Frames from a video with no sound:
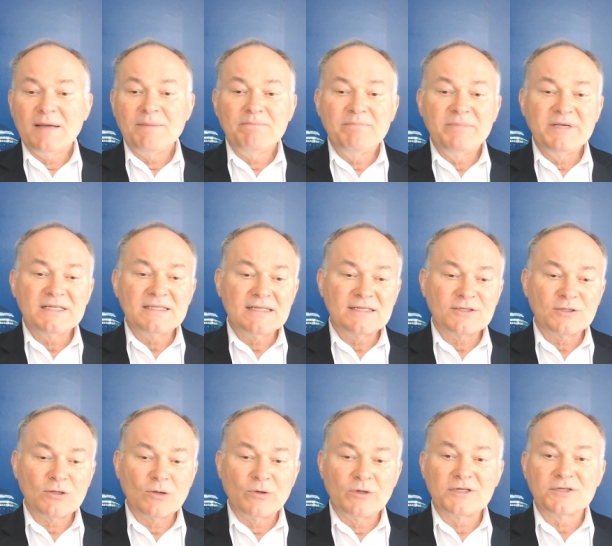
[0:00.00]
business
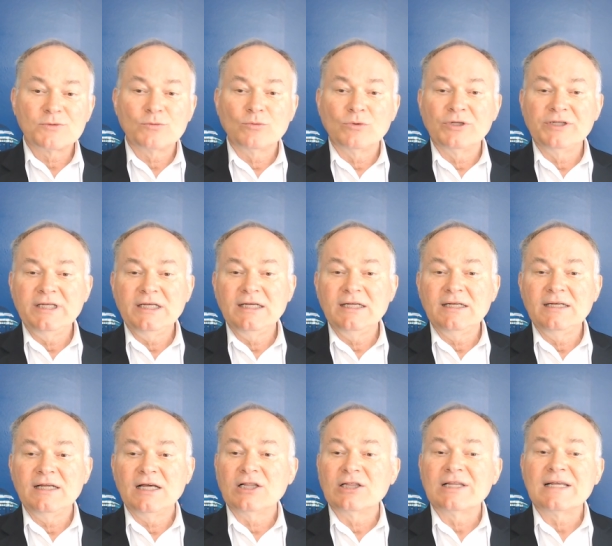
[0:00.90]
owners will need
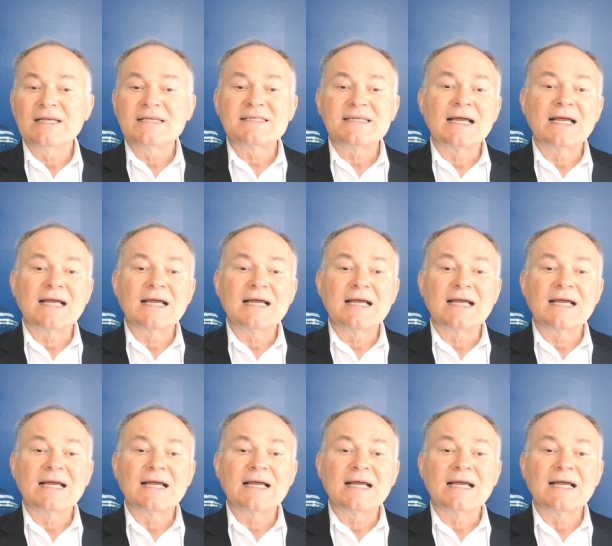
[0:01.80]
less